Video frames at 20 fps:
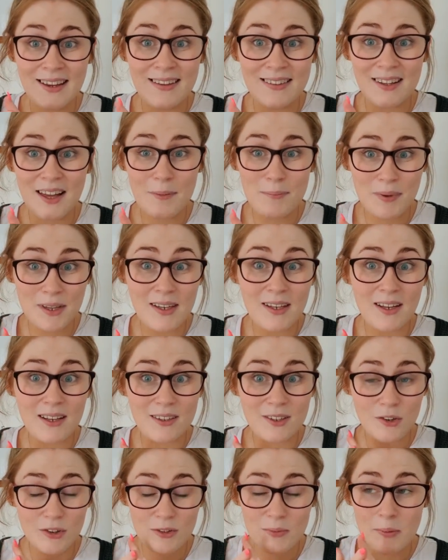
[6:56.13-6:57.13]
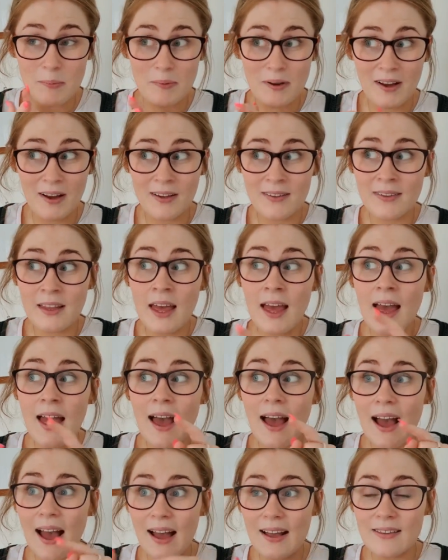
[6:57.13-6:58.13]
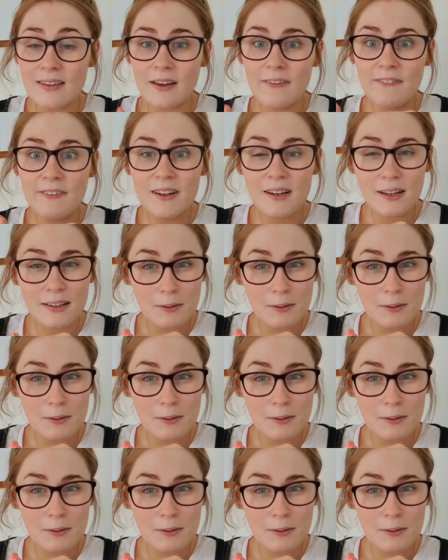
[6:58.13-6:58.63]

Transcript: shakes as lattes and peanut crispy bars.